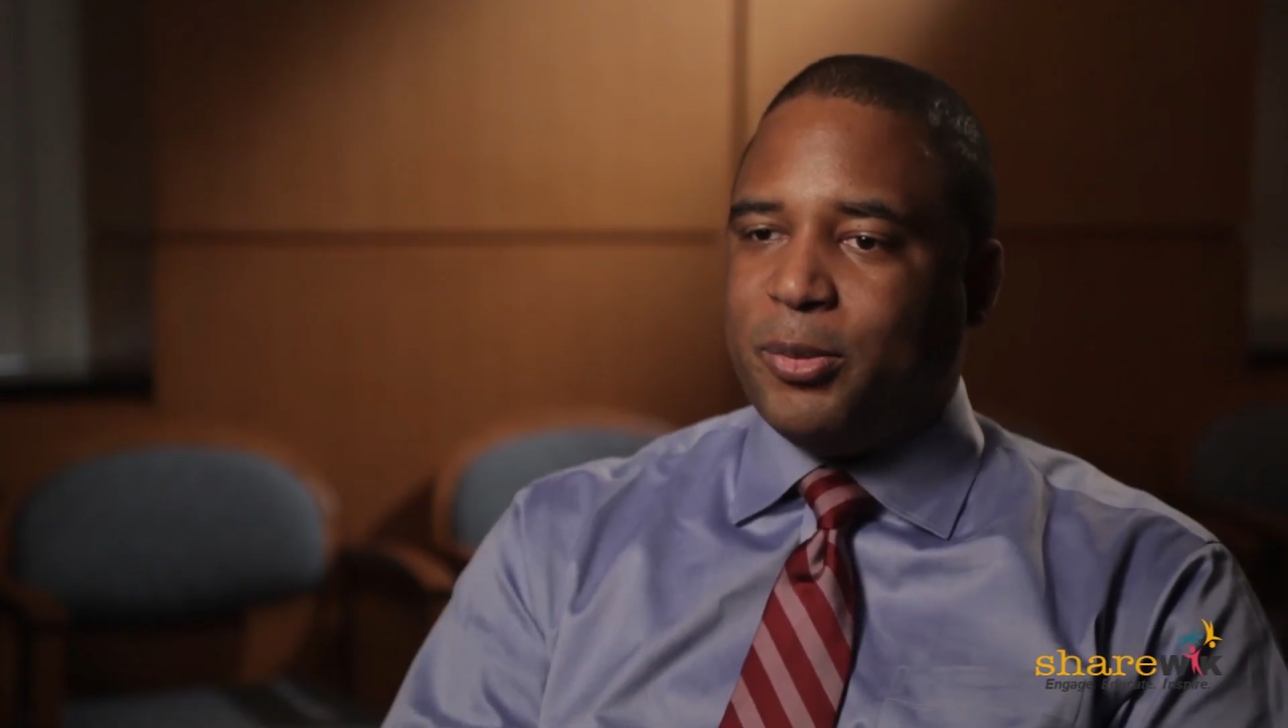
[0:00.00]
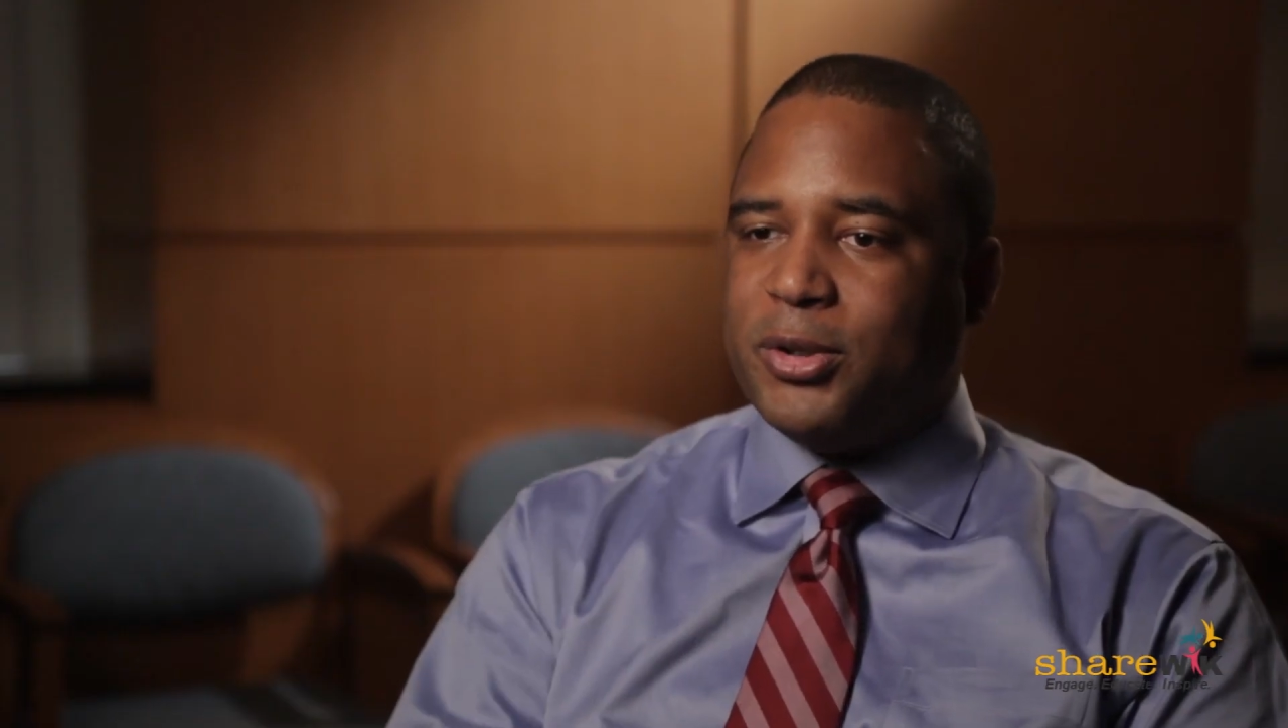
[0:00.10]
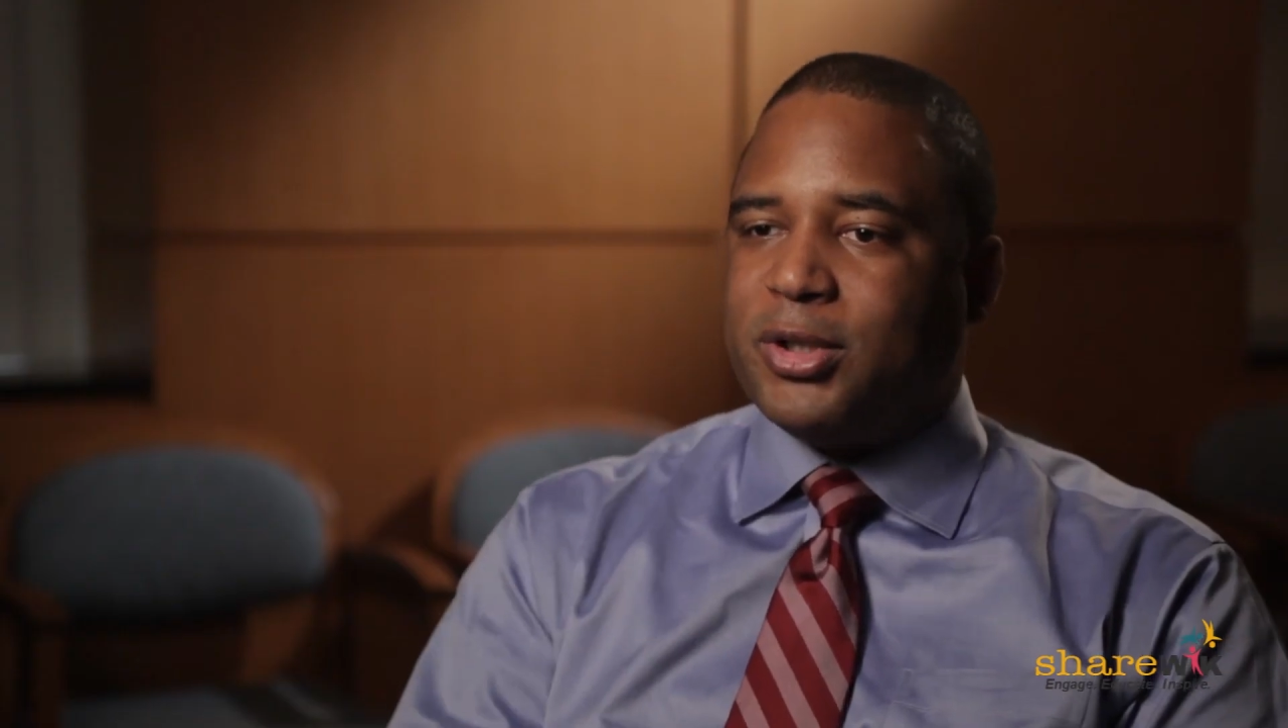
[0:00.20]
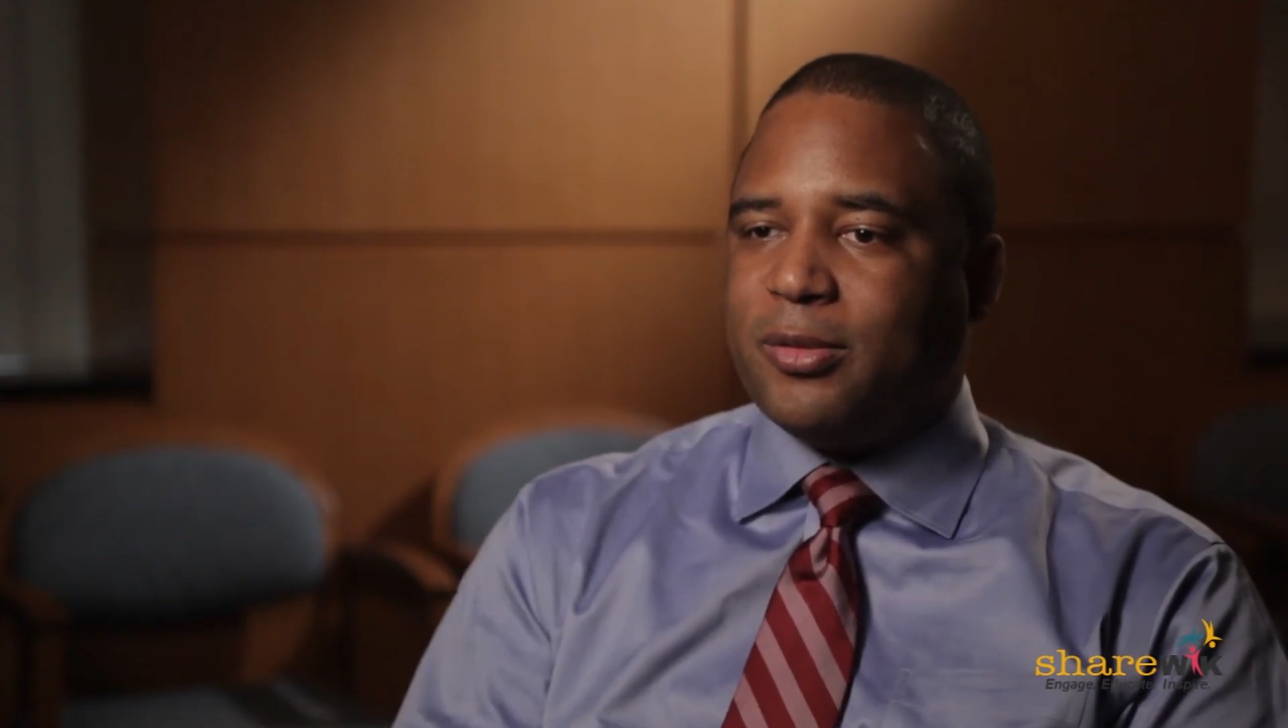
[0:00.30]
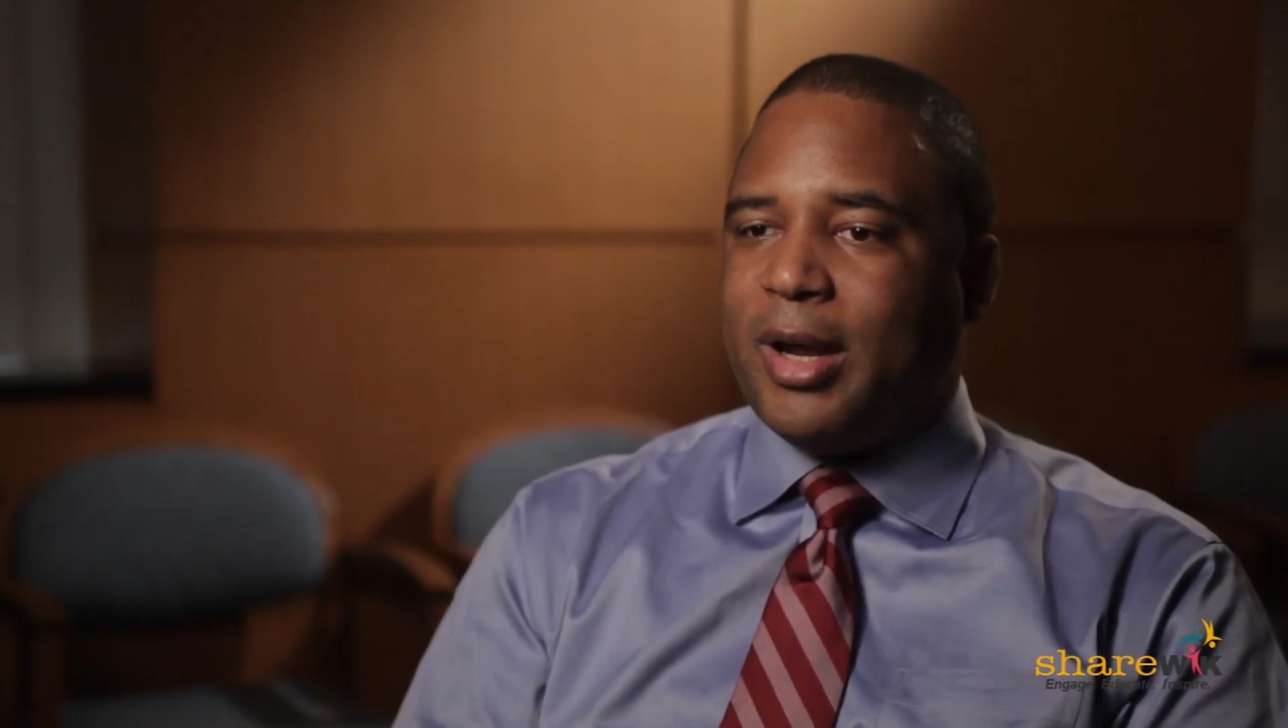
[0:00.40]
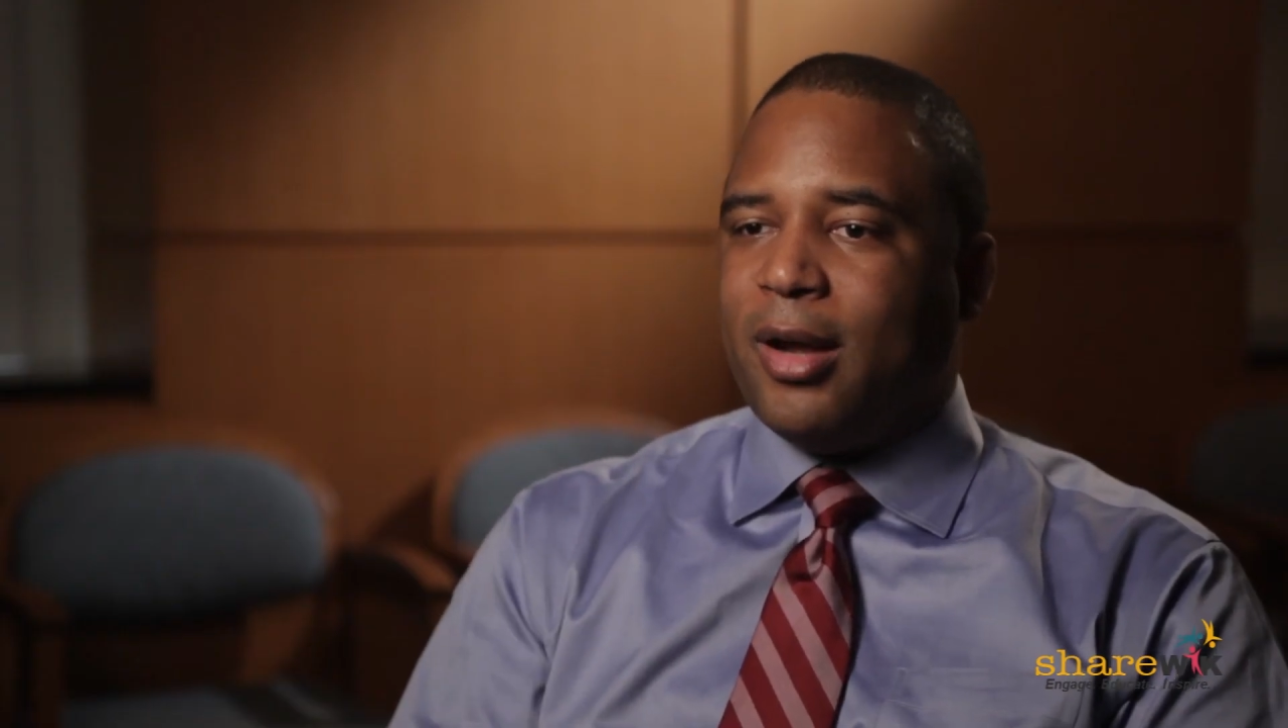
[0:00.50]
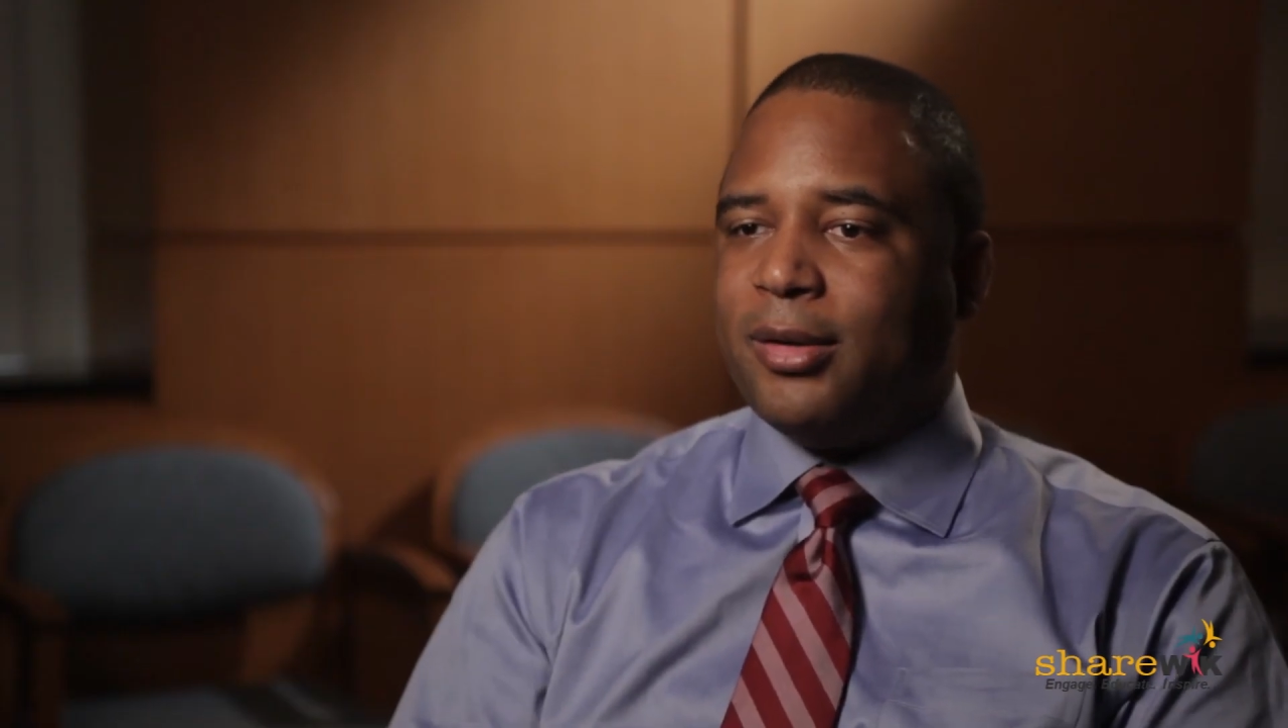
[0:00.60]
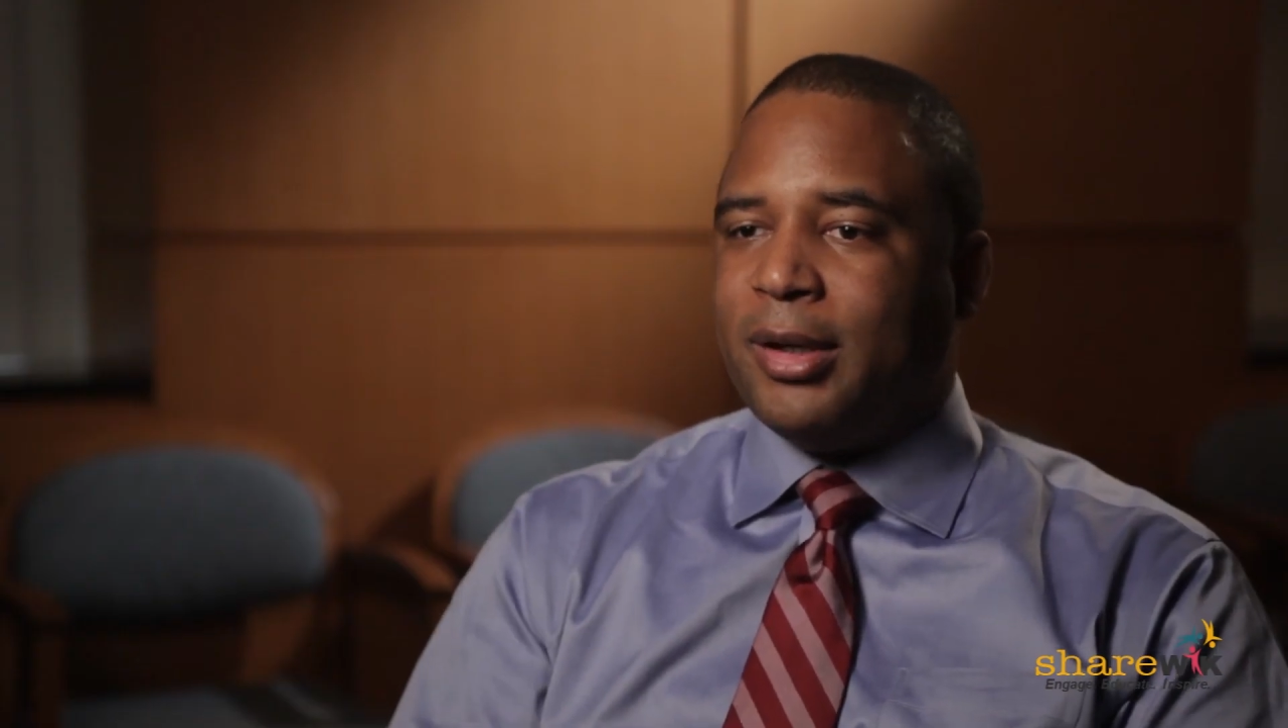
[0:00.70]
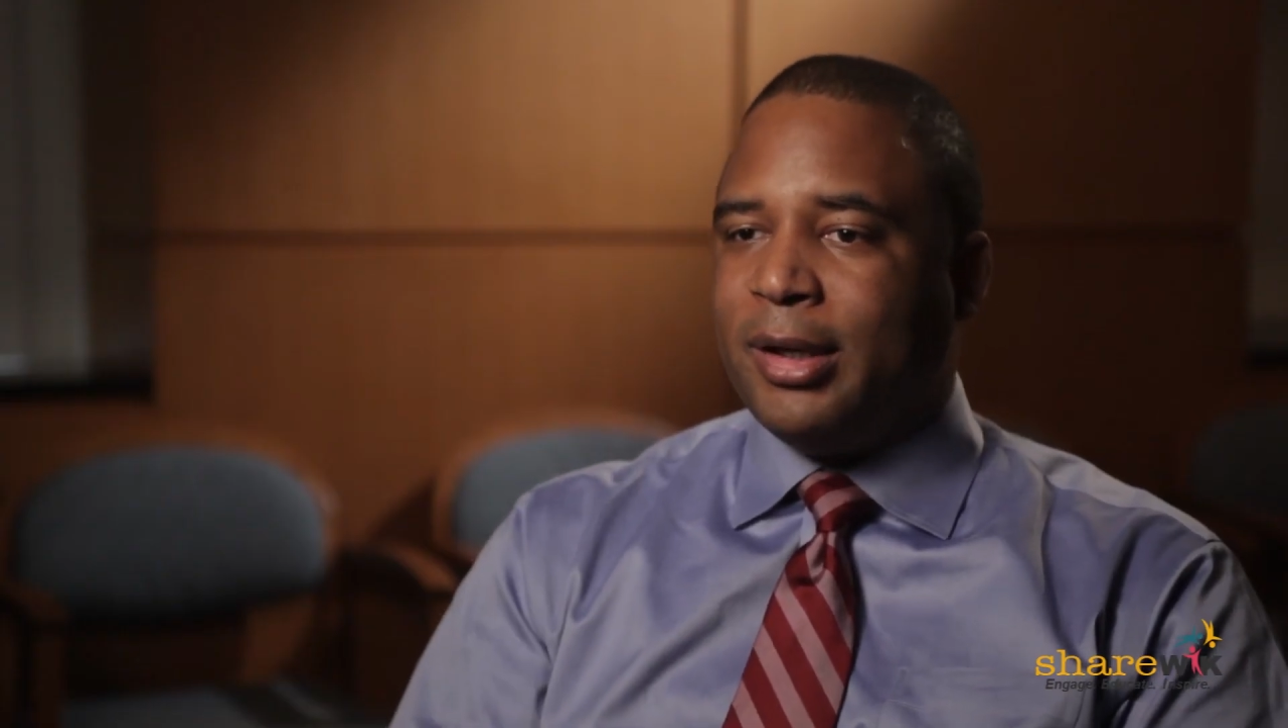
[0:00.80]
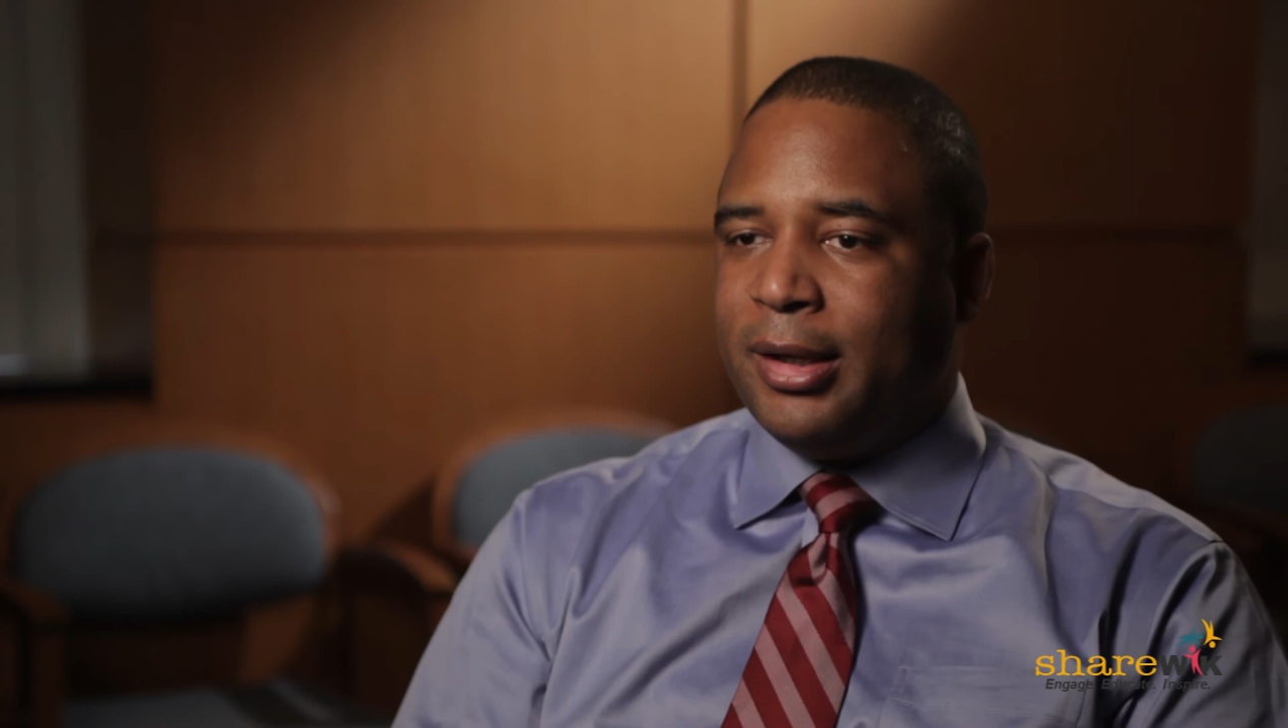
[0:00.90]
push
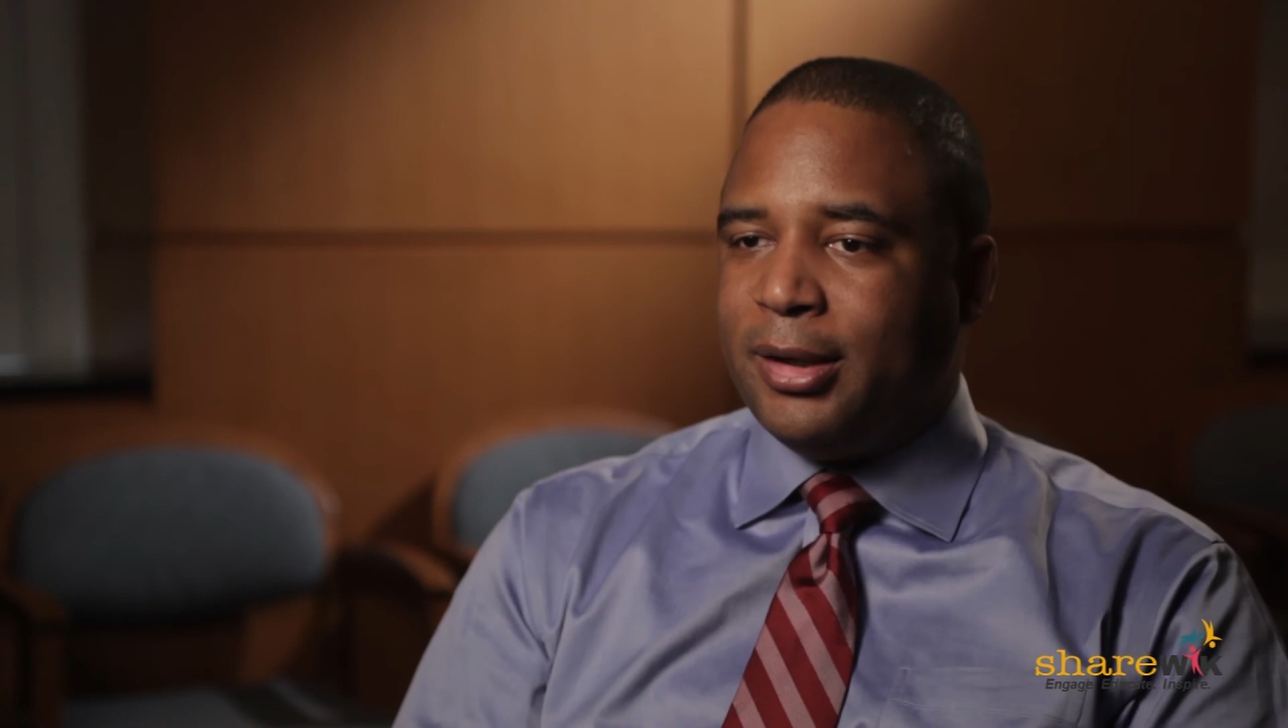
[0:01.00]
around